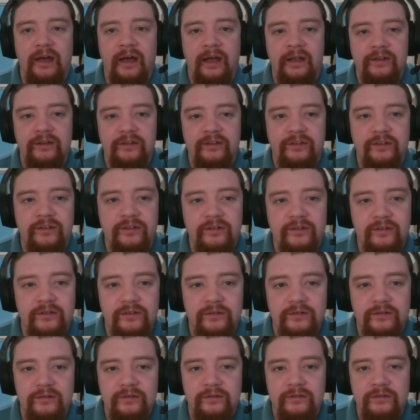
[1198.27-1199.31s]
And
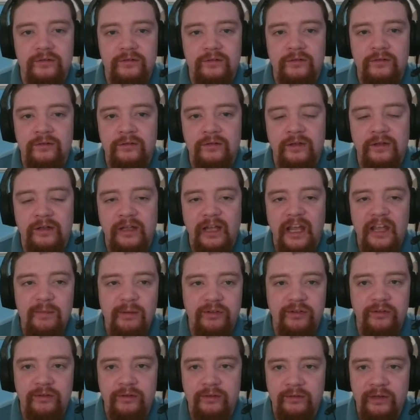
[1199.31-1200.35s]
the game isn't